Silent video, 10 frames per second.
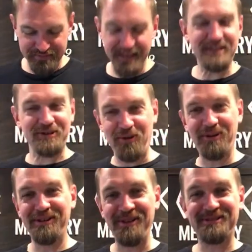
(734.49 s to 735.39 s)
It's cool
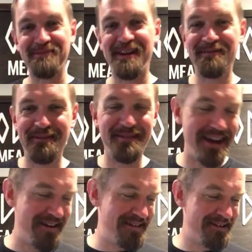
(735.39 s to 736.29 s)
to know somebody from the
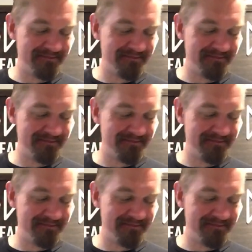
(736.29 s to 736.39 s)
area.